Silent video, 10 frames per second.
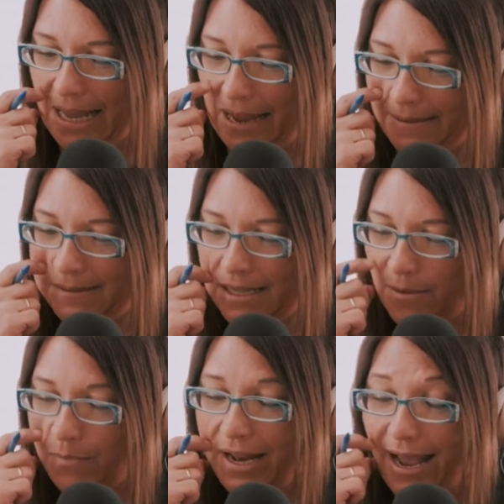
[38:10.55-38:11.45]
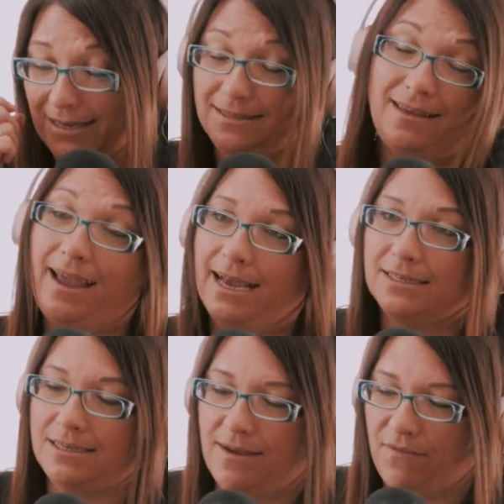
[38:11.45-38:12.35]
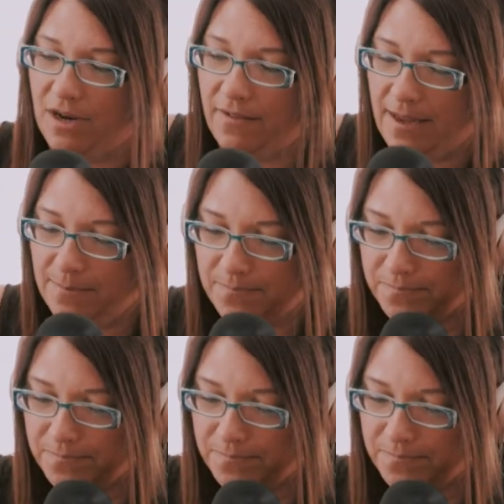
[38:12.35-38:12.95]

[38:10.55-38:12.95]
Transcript: yeah, yeah. But ask, ask definitely